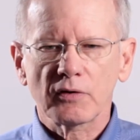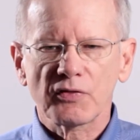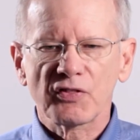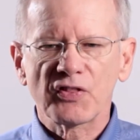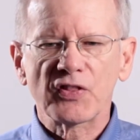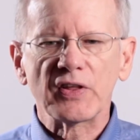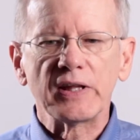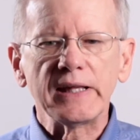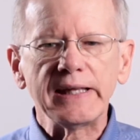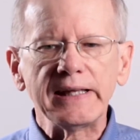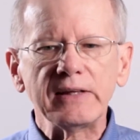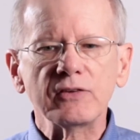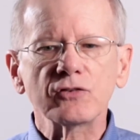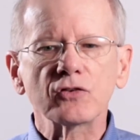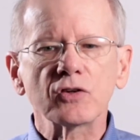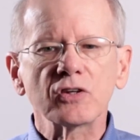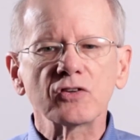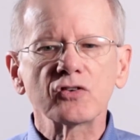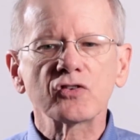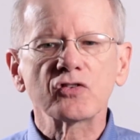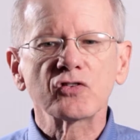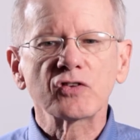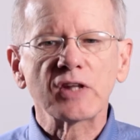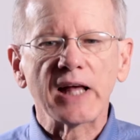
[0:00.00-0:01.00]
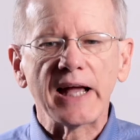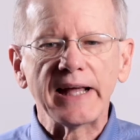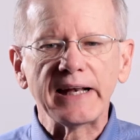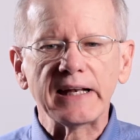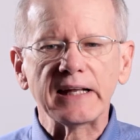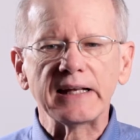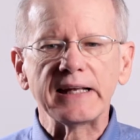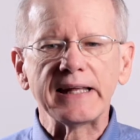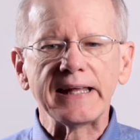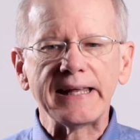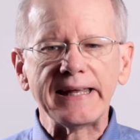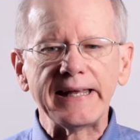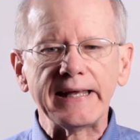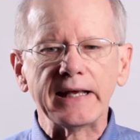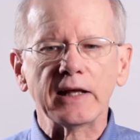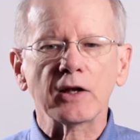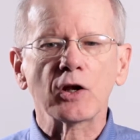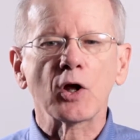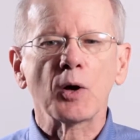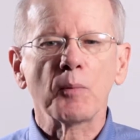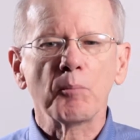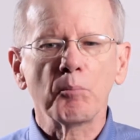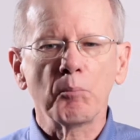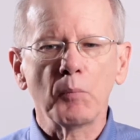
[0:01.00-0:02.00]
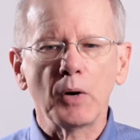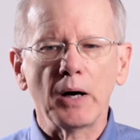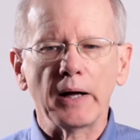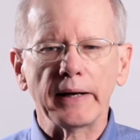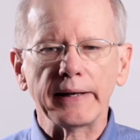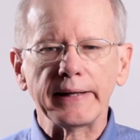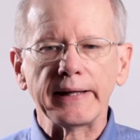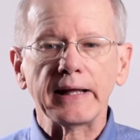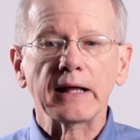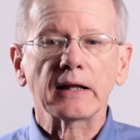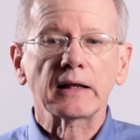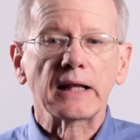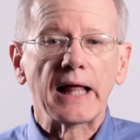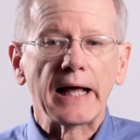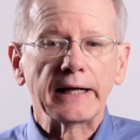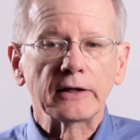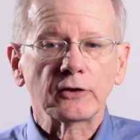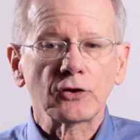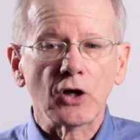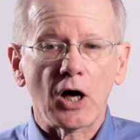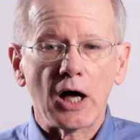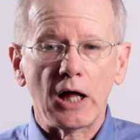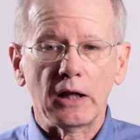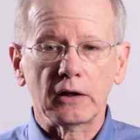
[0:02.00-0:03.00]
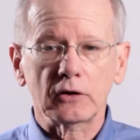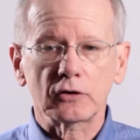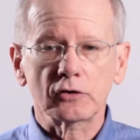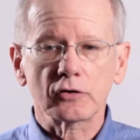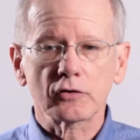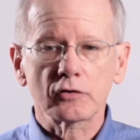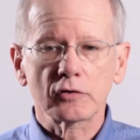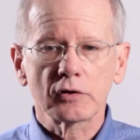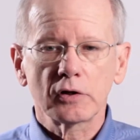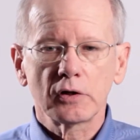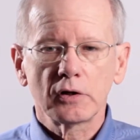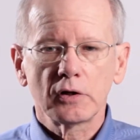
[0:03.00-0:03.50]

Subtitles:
things stated in money, like dollars.